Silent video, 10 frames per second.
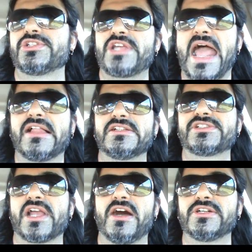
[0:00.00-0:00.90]

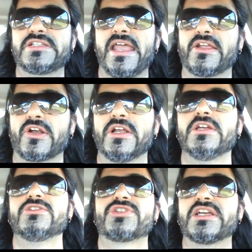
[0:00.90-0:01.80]
challenge Undertaker
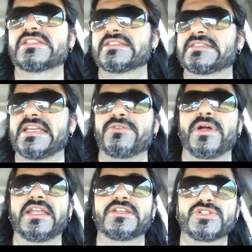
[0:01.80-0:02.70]
just to see
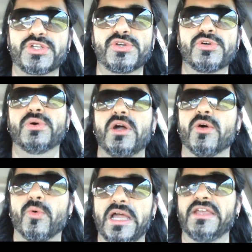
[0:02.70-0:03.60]
what he can do
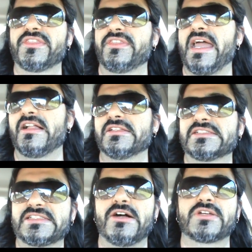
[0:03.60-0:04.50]
with the Hell
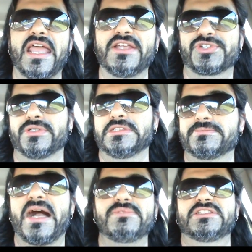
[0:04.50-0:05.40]
in a Cell cage.
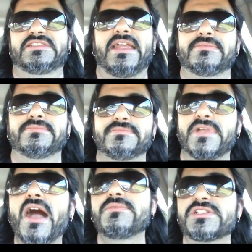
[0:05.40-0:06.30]
I'm just saying.
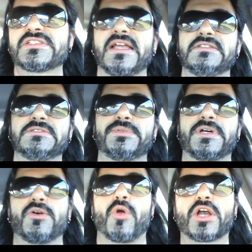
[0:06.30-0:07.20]
You
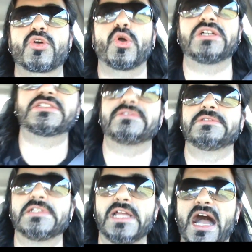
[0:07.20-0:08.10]
put a workhorse.
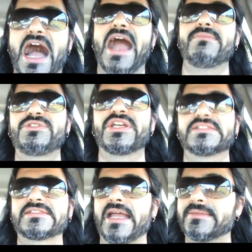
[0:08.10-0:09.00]
I'm
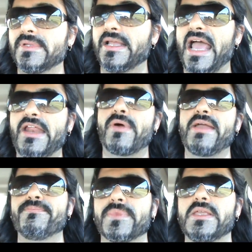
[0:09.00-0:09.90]
just saying. Anyway,